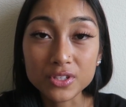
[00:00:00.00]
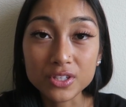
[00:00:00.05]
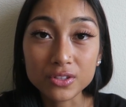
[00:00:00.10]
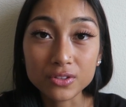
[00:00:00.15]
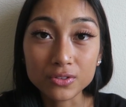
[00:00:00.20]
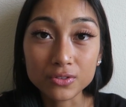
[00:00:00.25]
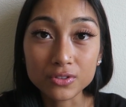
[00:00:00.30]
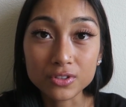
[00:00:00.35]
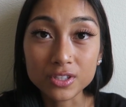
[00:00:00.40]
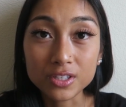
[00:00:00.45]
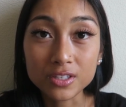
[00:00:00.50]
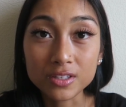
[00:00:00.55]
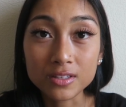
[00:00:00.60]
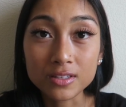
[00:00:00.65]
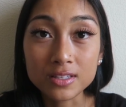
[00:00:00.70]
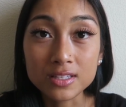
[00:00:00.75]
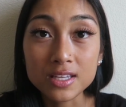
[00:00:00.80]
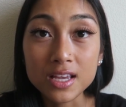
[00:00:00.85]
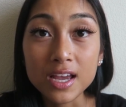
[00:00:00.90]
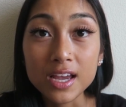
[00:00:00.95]

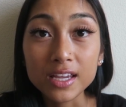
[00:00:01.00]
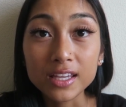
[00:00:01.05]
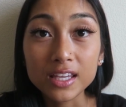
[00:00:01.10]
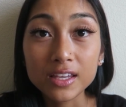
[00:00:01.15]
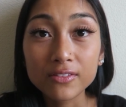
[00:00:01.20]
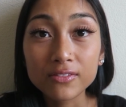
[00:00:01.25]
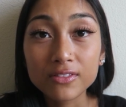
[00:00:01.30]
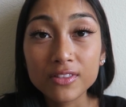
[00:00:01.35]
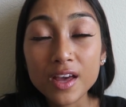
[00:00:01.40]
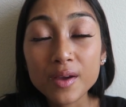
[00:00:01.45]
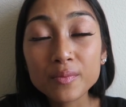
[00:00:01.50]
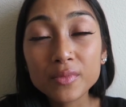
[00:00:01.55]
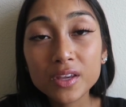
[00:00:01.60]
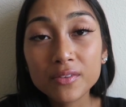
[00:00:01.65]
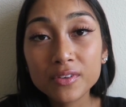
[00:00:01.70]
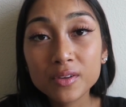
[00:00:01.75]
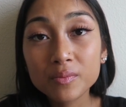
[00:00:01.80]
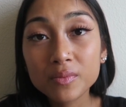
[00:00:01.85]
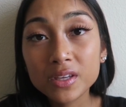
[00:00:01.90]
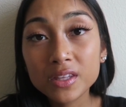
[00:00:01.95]
solutions give them
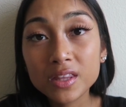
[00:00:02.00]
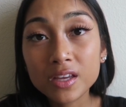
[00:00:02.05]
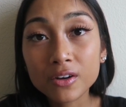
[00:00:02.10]
giving me